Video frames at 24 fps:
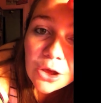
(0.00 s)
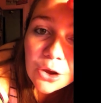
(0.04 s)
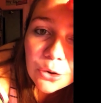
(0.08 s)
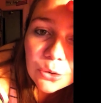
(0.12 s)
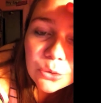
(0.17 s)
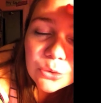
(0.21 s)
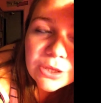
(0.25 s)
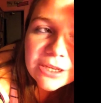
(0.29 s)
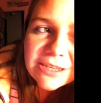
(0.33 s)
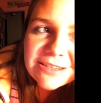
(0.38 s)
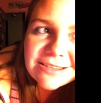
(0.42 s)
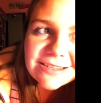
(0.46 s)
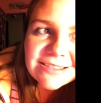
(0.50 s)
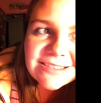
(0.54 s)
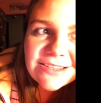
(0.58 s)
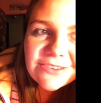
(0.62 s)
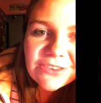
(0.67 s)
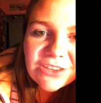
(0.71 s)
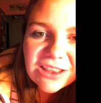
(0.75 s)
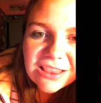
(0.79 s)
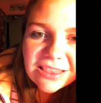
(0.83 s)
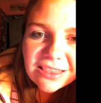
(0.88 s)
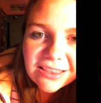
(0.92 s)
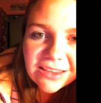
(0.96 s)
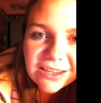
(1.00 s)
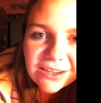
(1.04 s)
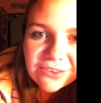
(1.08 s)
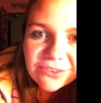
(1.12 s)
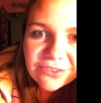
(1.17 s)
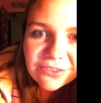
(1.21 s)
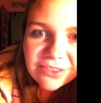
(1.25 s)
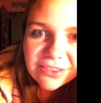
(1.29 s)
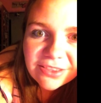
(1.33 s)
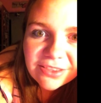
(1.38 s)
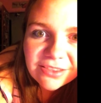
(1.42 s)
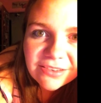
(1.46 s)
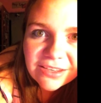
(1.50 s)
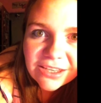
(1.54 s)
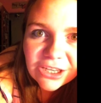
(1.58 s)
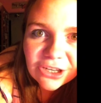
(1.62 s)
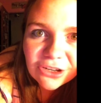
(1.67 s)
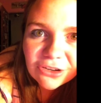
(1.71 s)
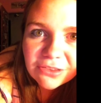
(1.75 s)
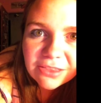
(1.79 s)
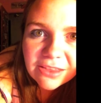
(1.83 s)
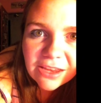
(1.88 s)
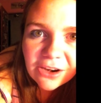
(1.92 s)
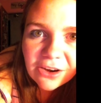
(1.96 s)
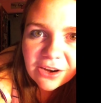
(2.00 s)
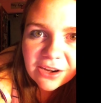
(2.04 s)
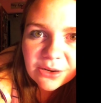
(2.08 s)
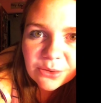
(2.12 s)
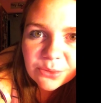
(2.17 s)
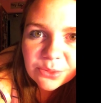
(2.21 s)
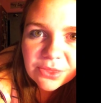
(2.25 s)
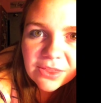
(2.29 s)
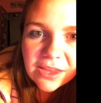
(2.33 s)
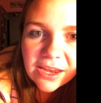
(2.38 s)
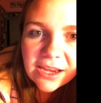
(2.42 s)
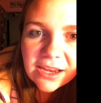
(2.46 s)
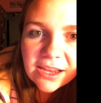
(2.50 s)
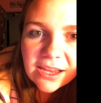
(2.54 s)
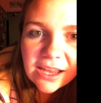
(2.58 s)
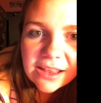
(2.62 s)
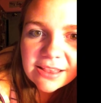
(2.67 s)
who like doesn't even live near there, I don't think.